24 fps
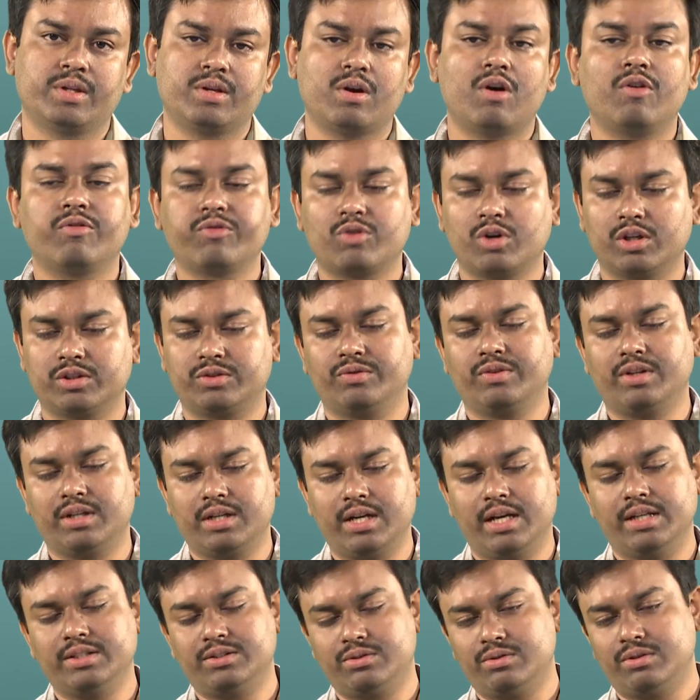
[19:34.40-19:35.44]
Of course, one
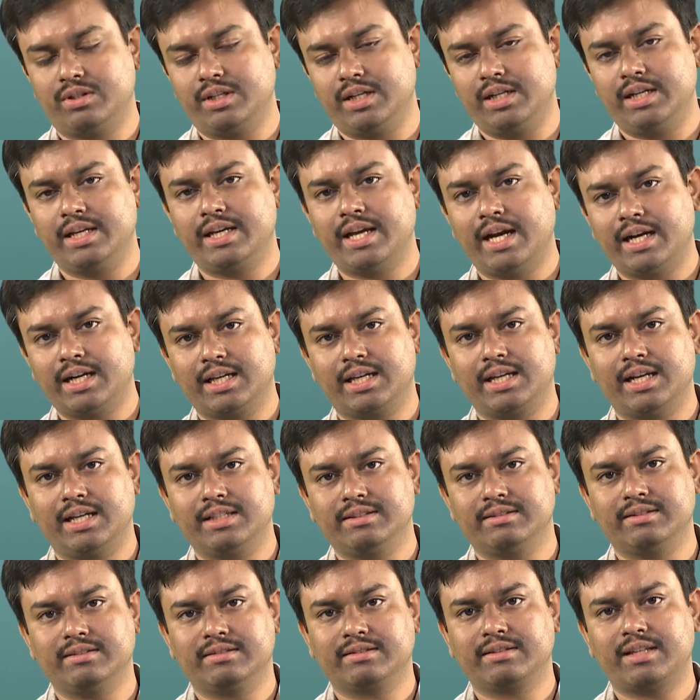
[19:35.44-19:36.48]
has to really
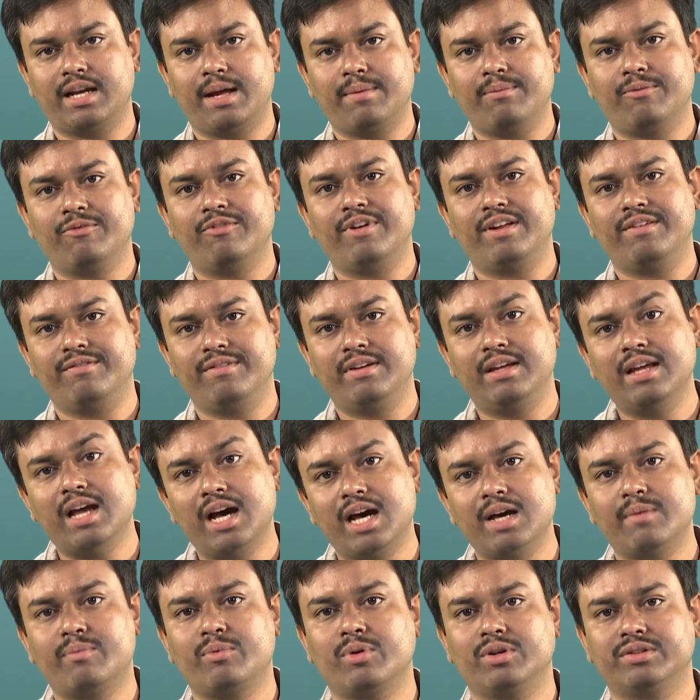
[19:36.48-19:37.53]
categorize the scrap when we
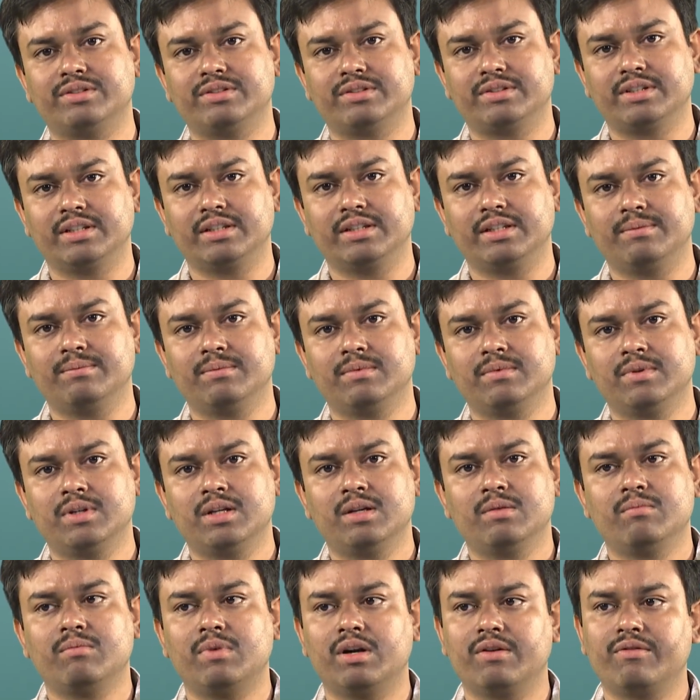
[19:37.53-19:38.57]
are processing them,
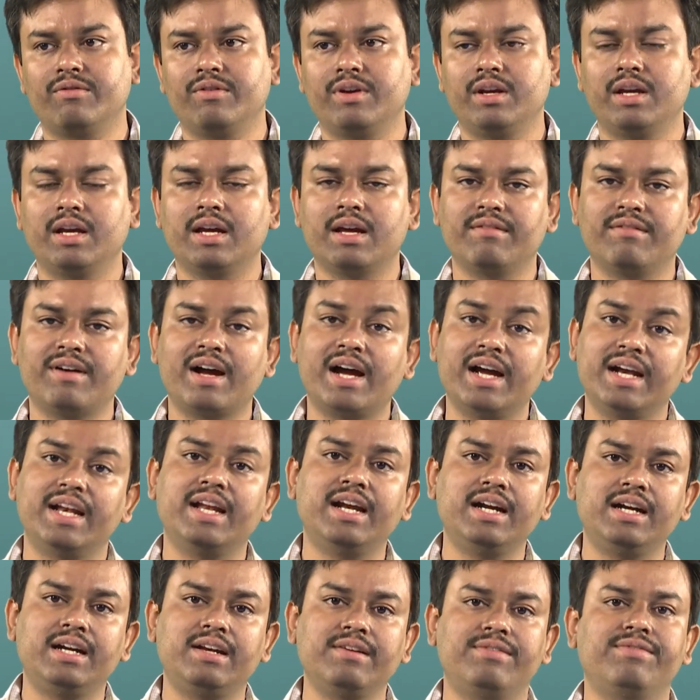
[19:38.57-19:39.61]
but we have
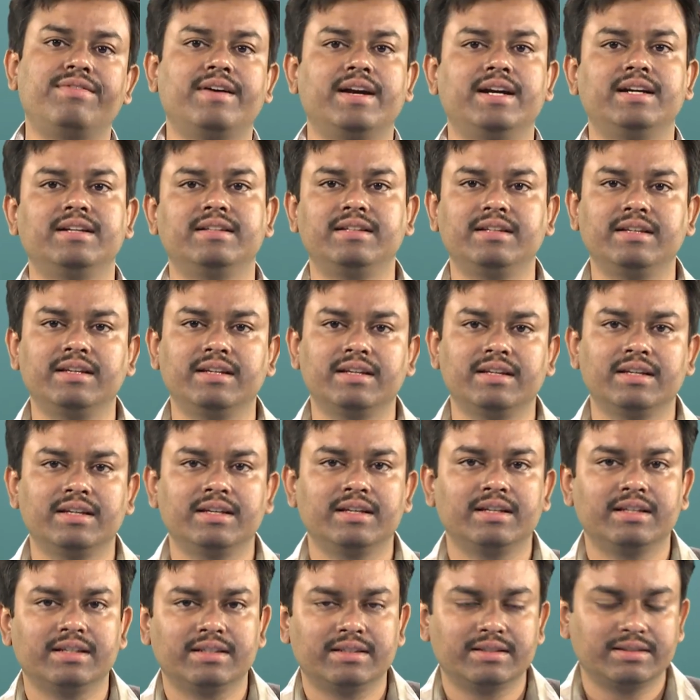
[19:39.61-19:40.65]
identified the
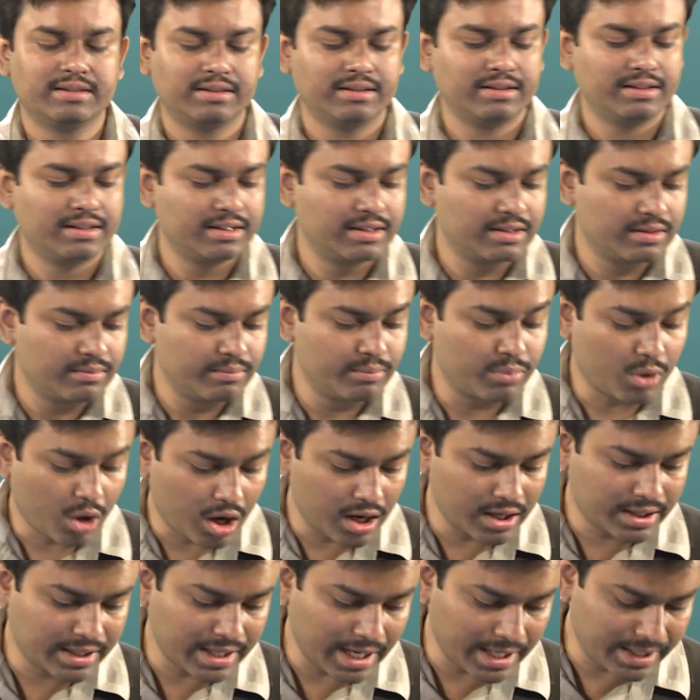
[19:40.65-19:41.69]

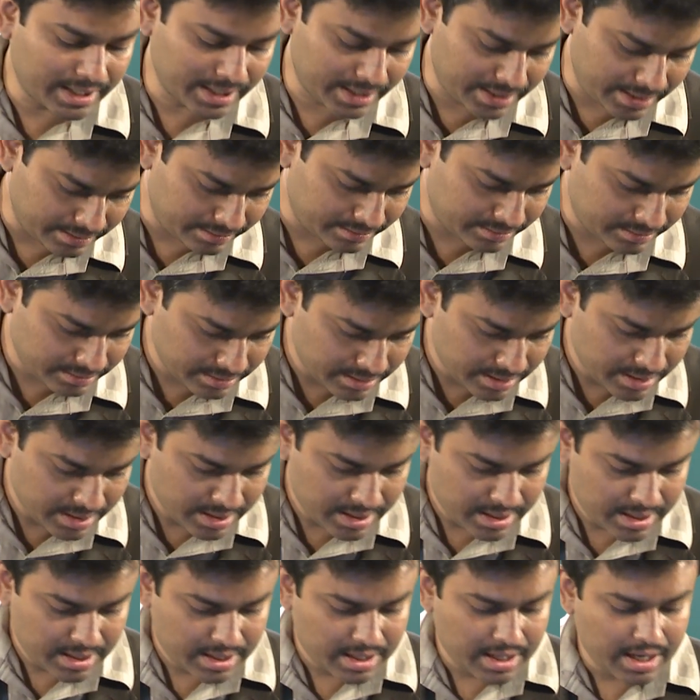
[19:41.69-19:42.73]
broad categories.
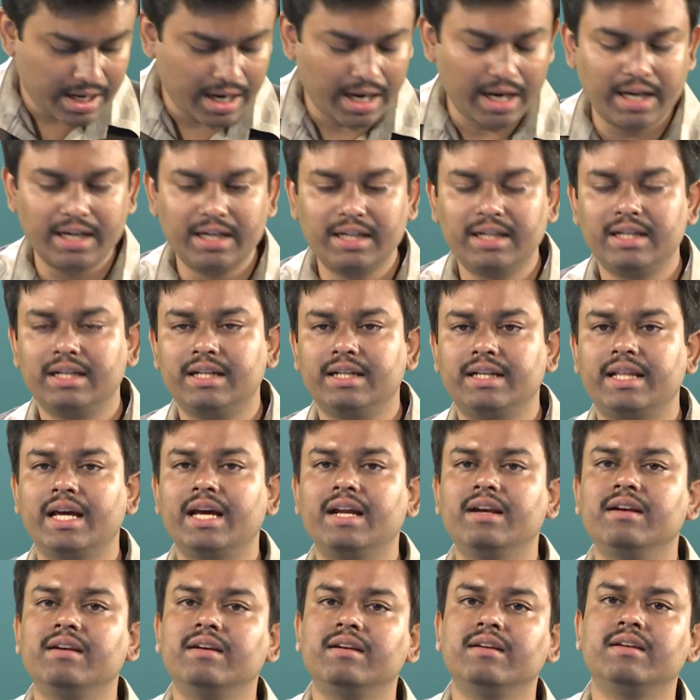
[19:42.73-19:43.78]
And
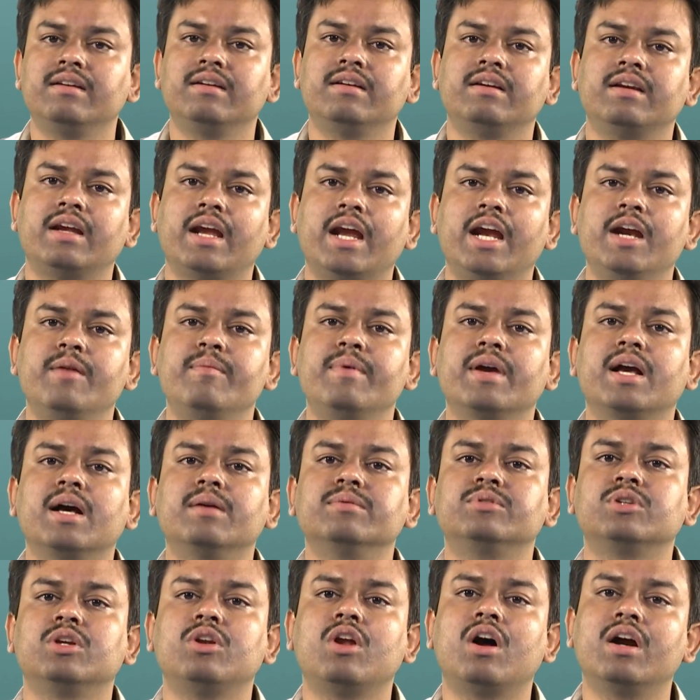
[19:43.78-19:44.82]
then it
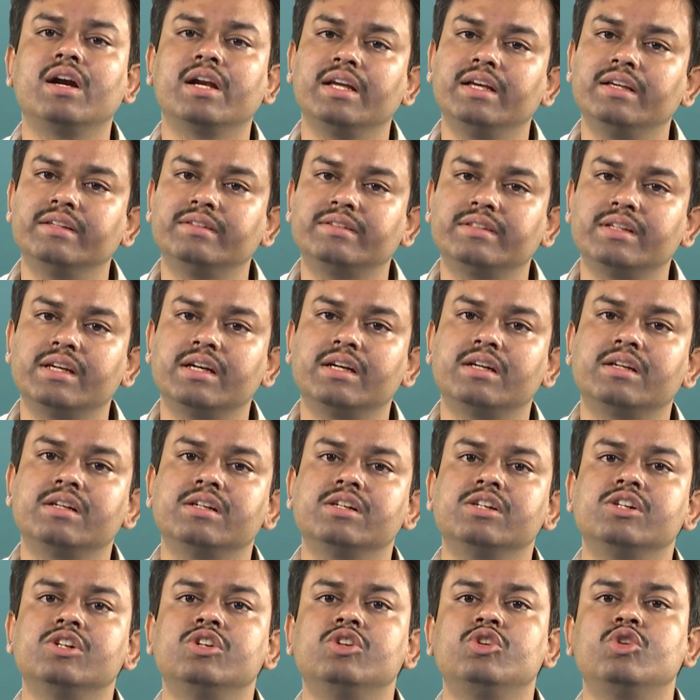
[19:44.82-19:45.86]
becomes a lot easier
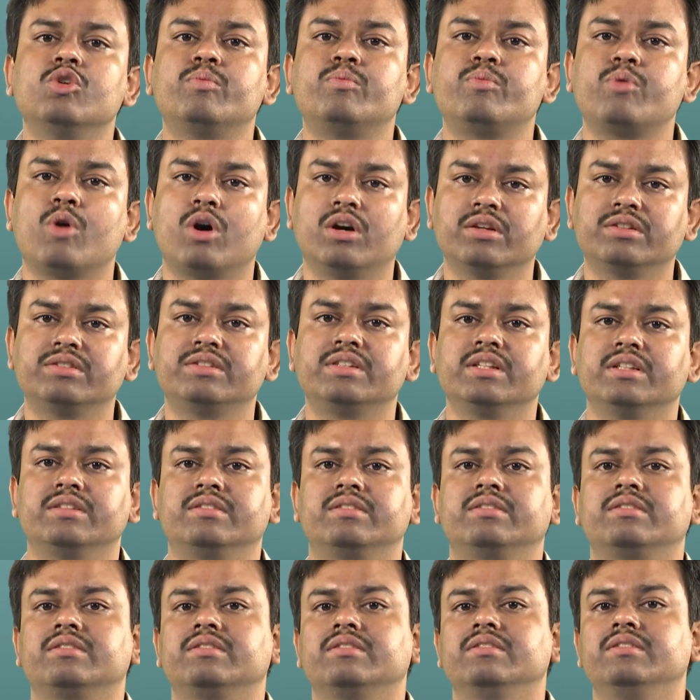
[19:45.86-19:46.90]
to
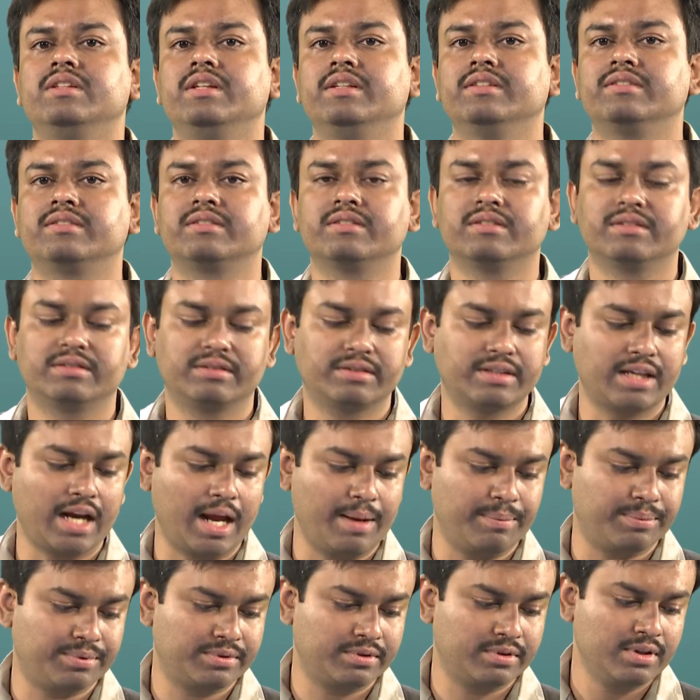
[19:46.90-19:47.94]
process these
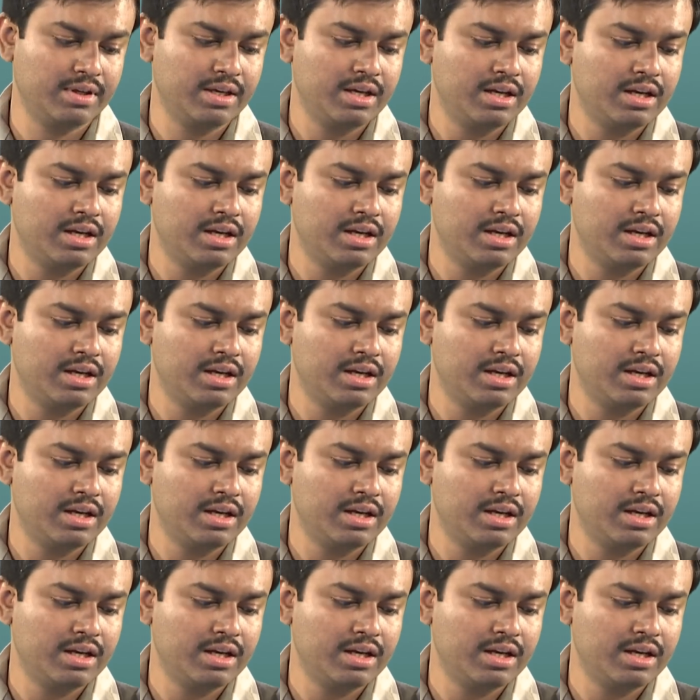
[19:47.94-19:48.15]
scraps.